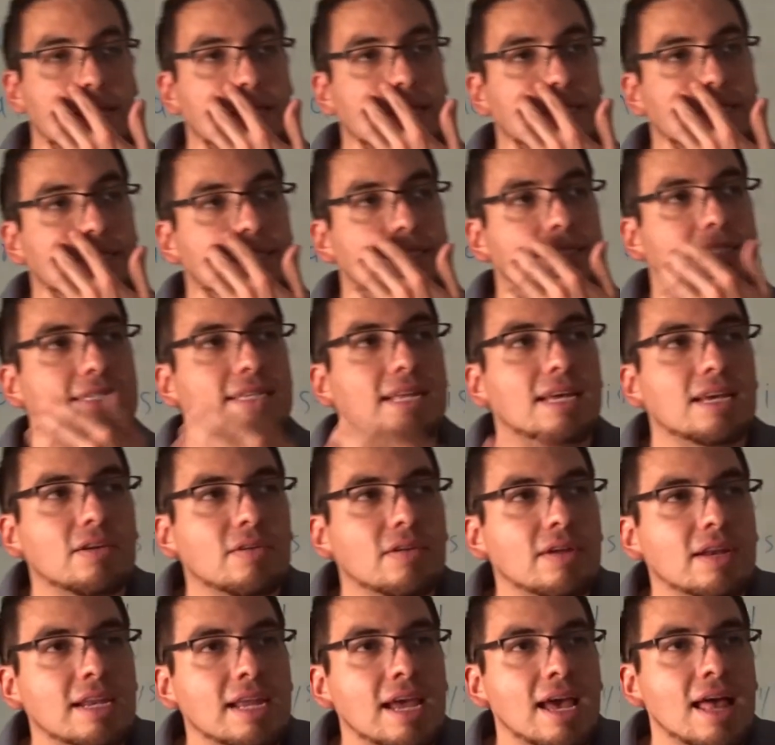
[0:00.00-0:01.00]

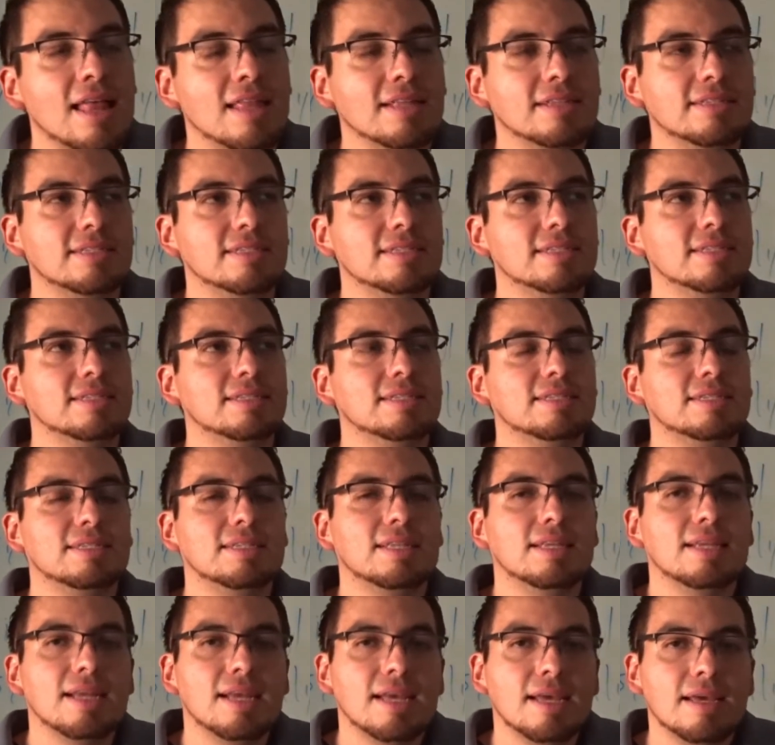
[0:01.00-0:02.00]
Psychoanalysis
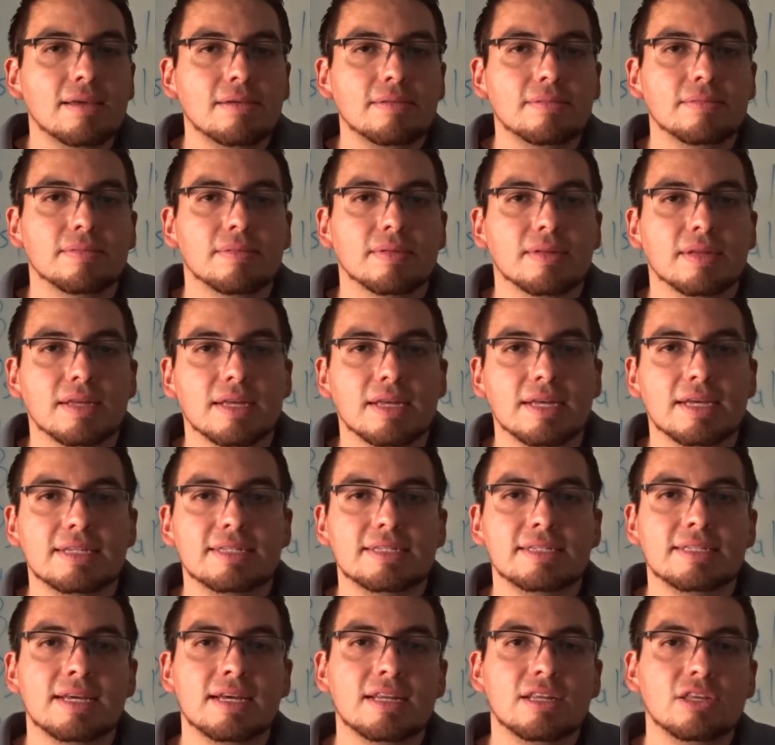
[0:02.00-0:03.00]
today is
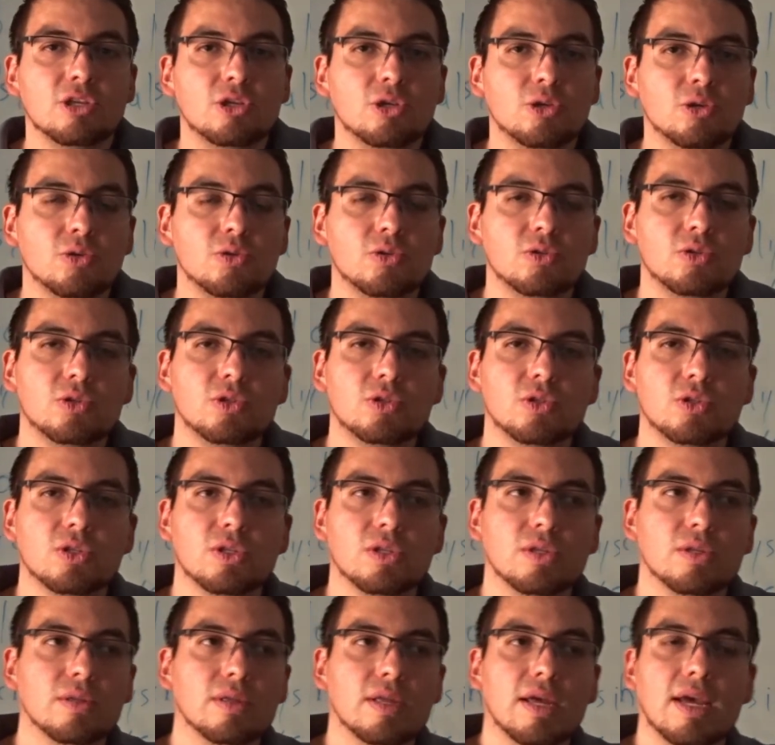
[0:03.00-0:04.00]
not
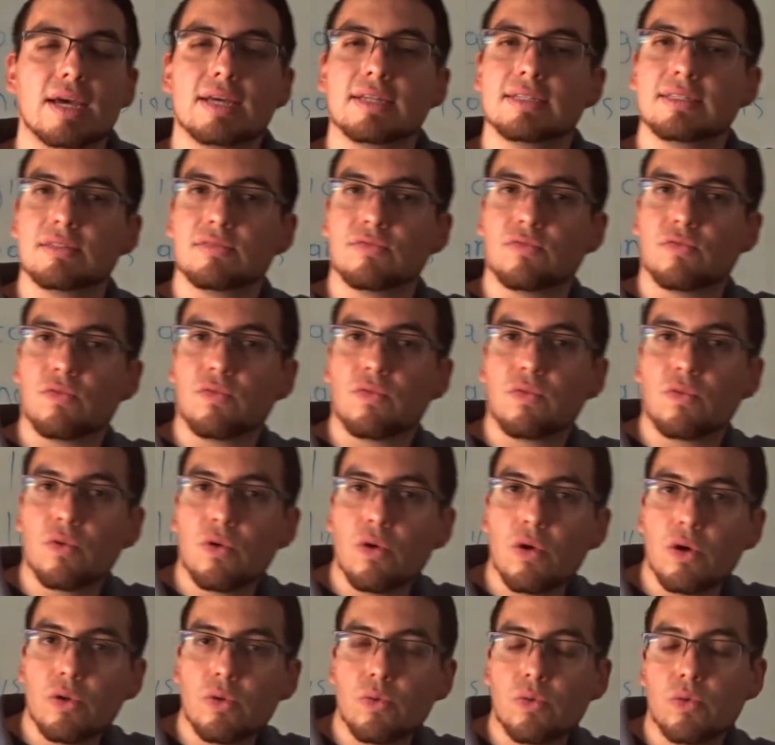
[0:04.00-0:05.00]
used as
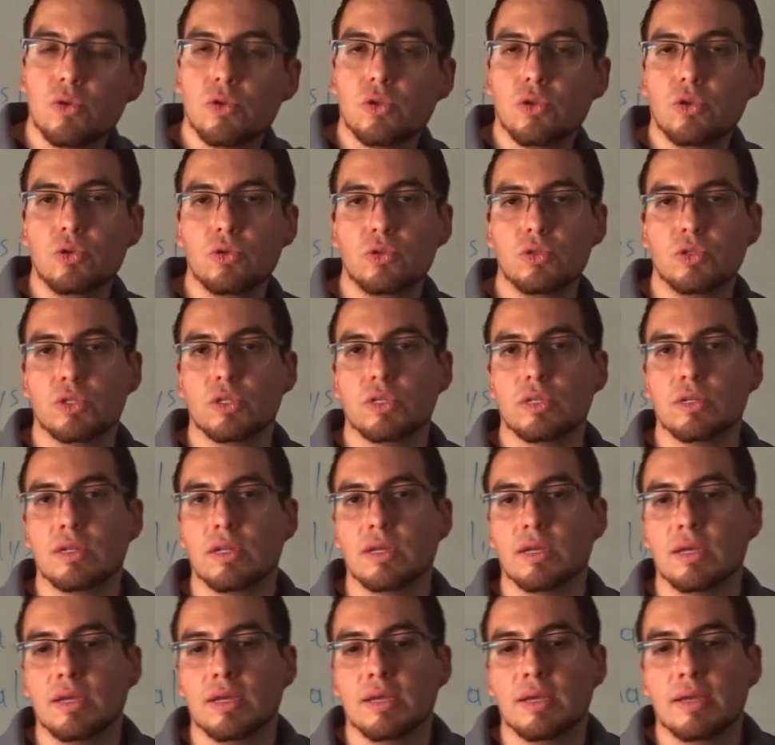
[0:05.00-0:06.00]
Freud would use it.
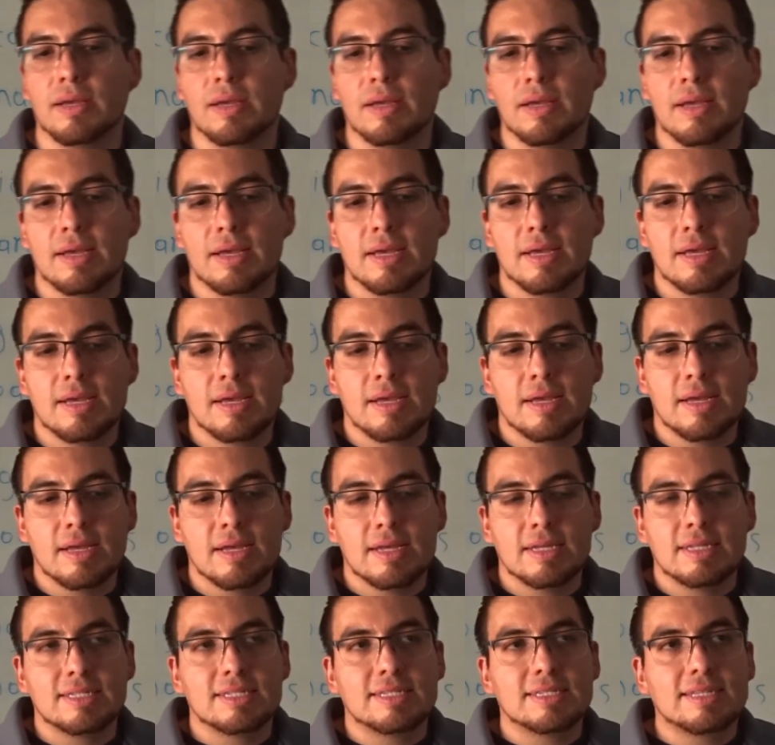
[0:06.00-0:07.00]

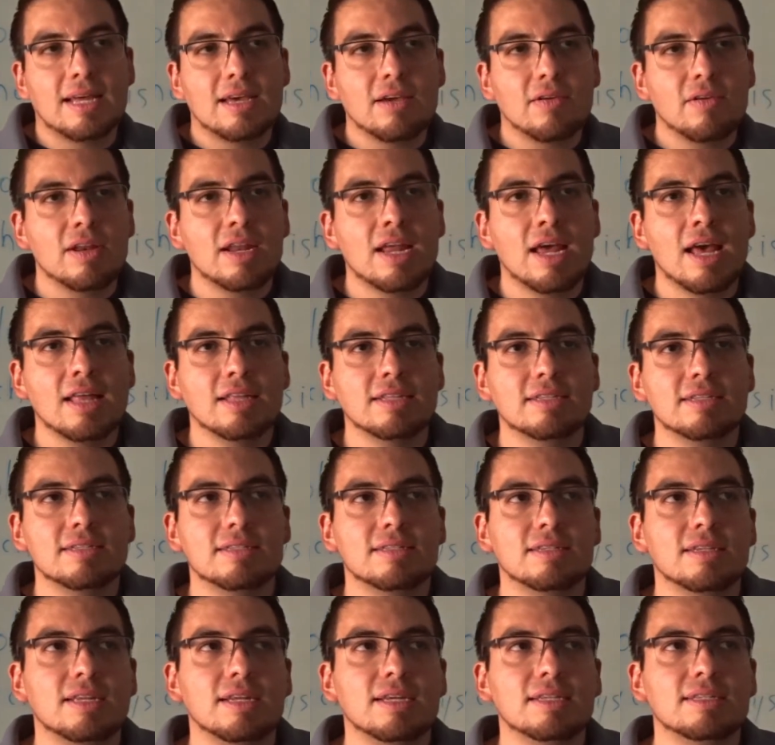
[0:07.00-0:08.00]
Psychoanalysis
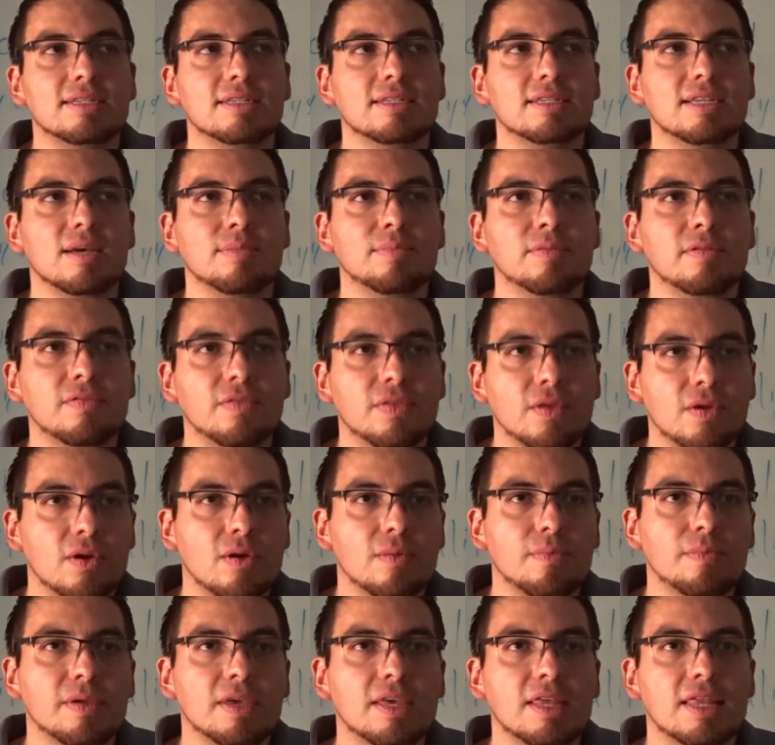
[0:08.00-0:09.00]
today is a type of
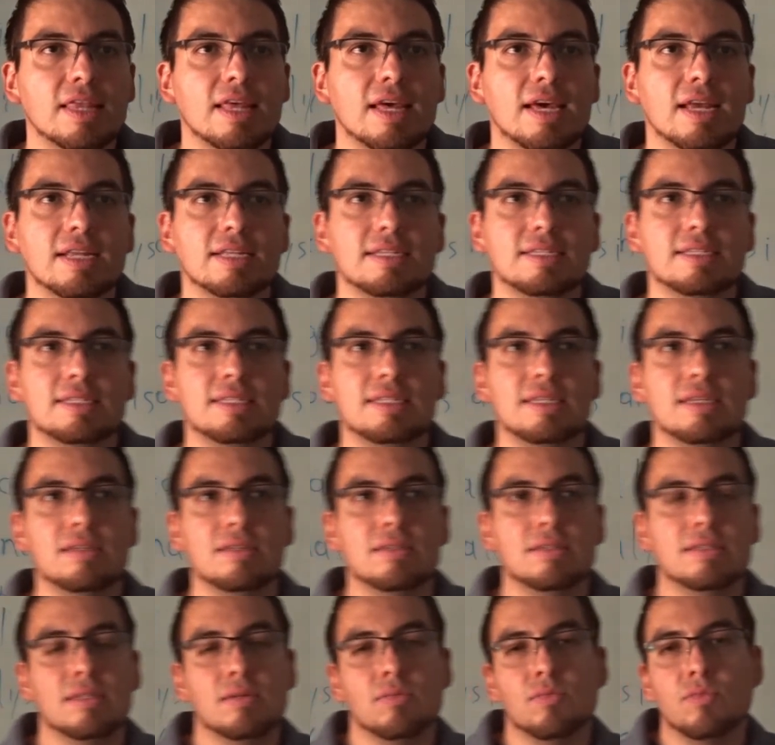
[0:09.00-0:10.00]
therapy that is still
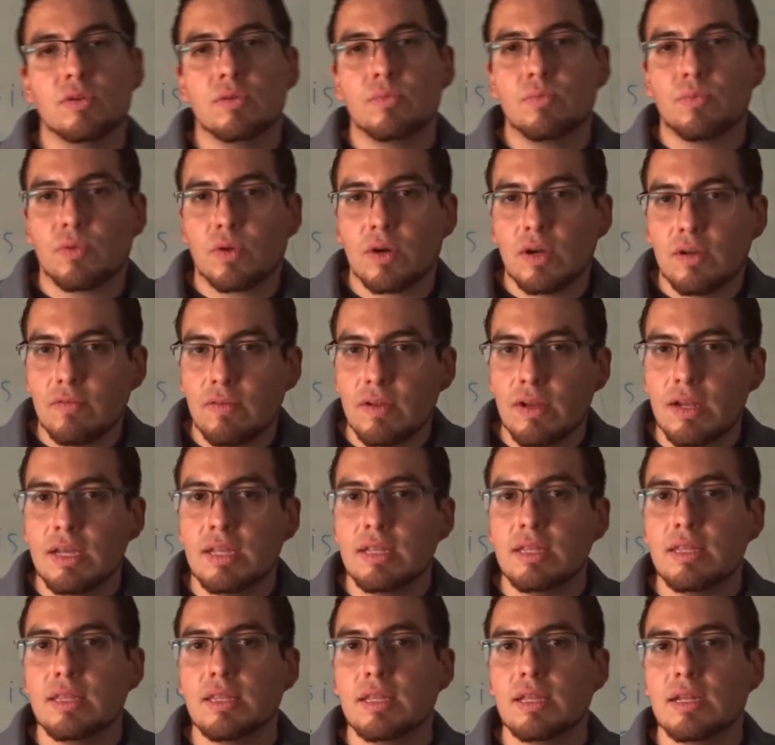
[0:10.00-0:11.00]
somewhat
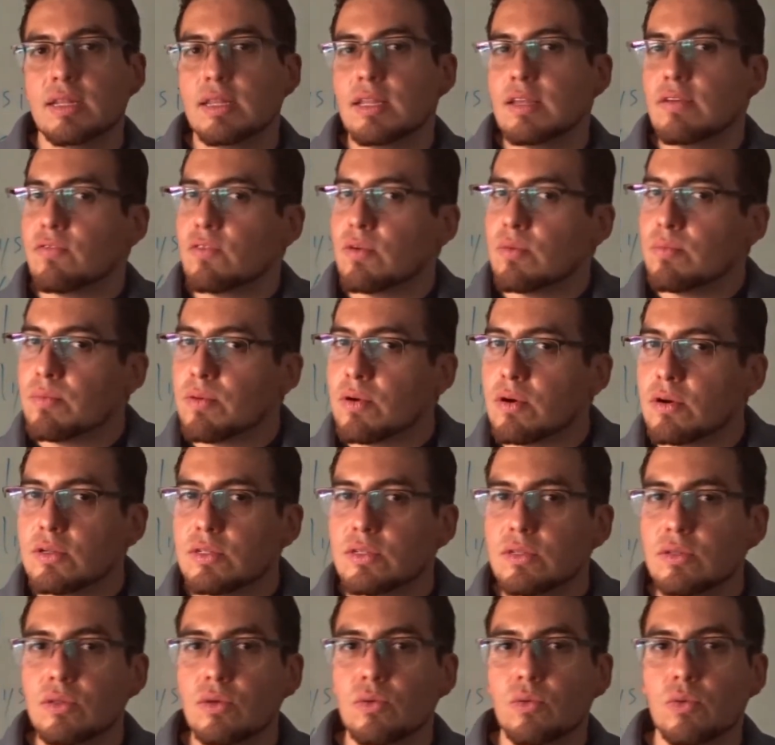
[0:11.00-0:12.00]
prevalent in different parts
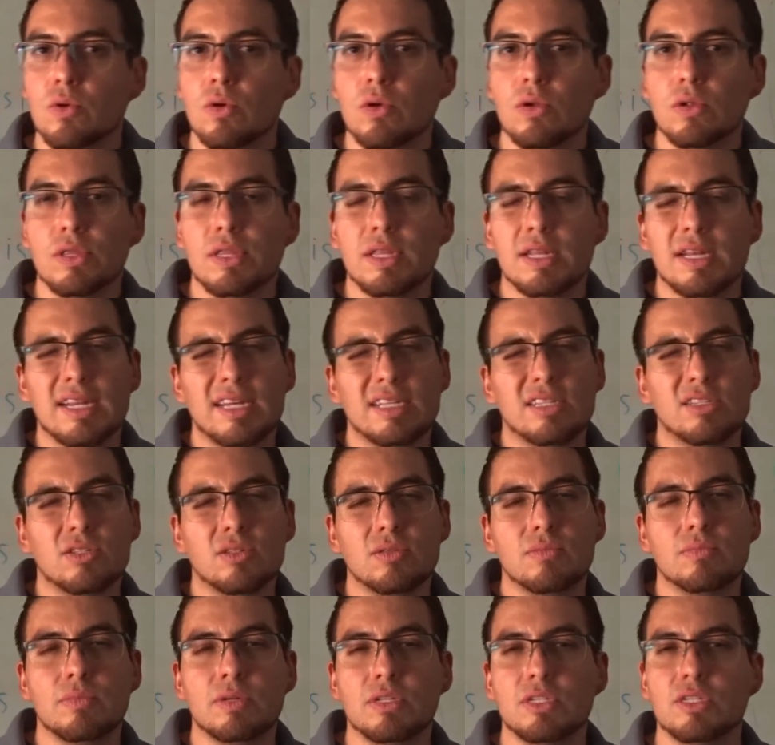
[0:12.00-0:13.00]
of the world, and not
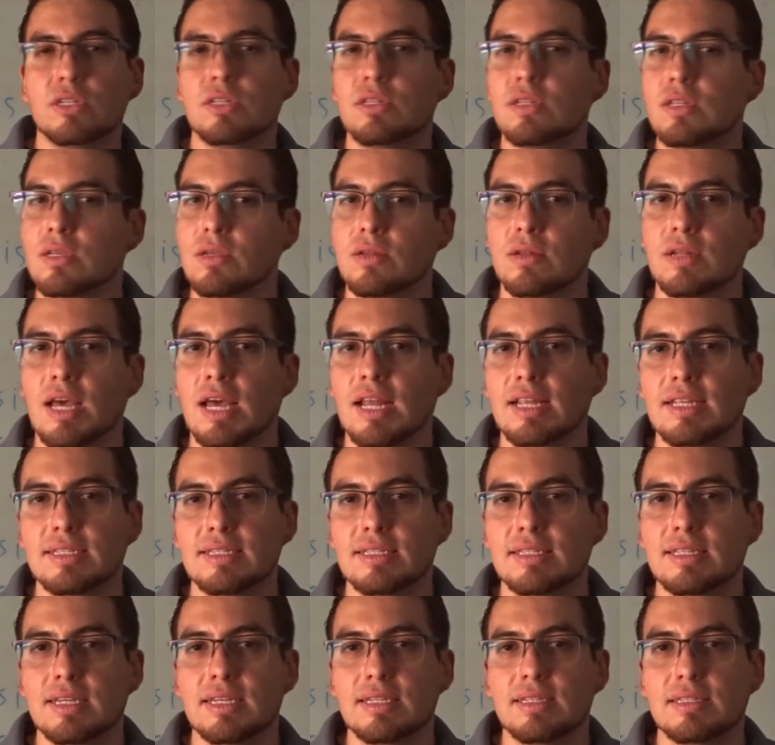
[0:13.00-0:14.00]
so much in the United
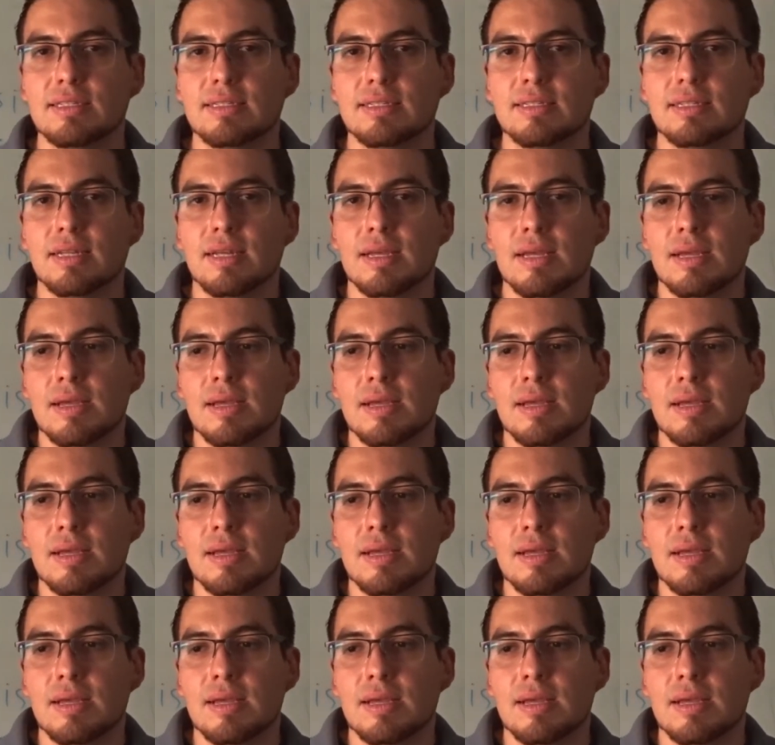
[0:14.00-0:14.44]
States.